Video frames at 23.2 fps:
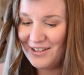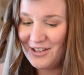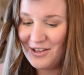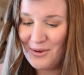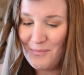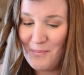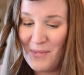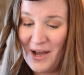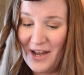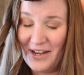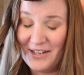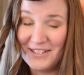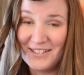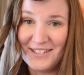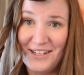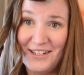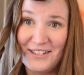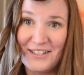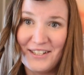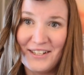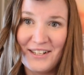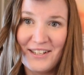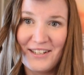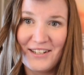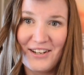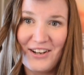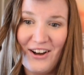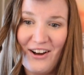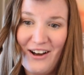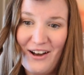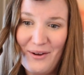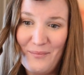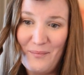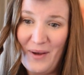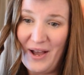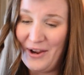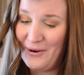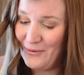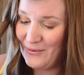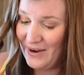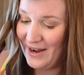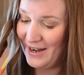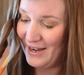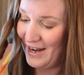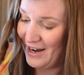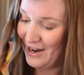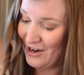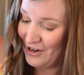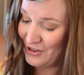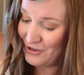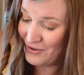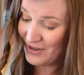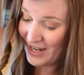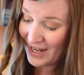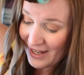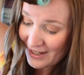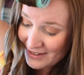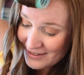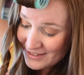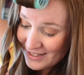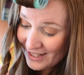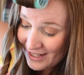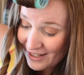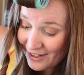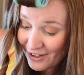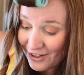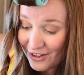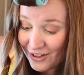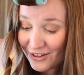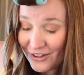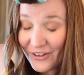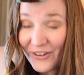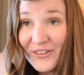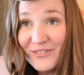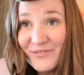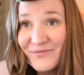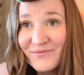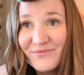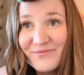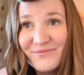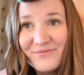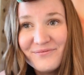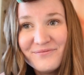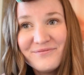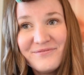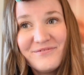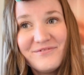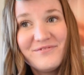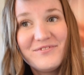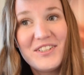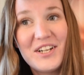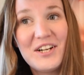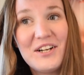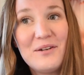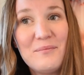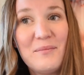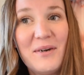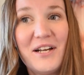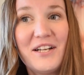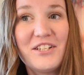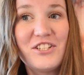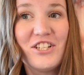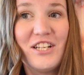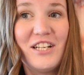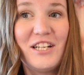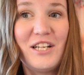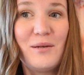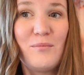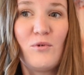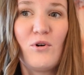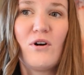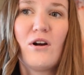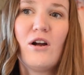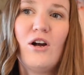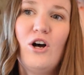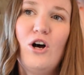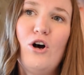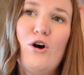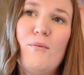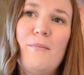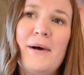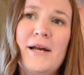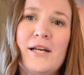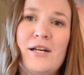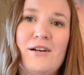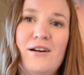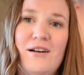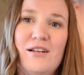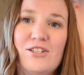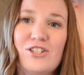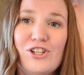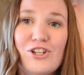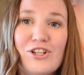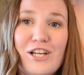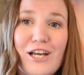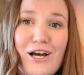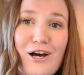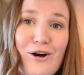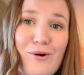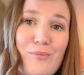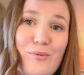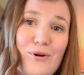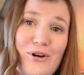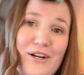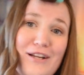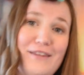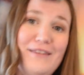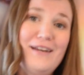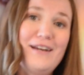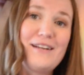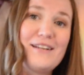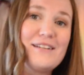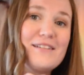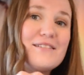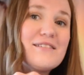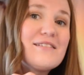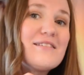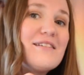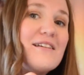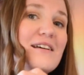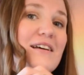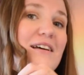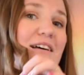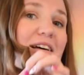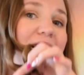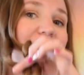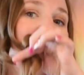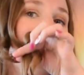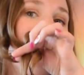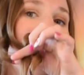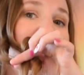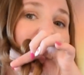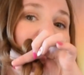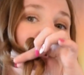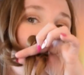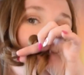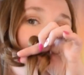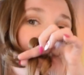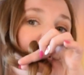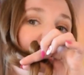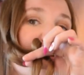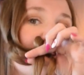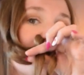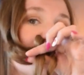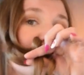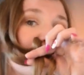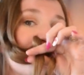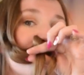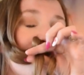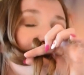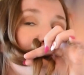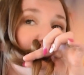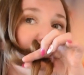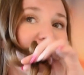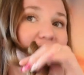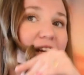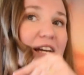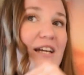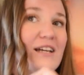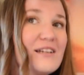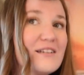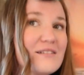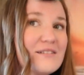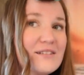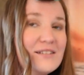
My son got my red hair. You can't tell very much anymore. Oh my gosh, look at how pretty that is. That curl is so pretty.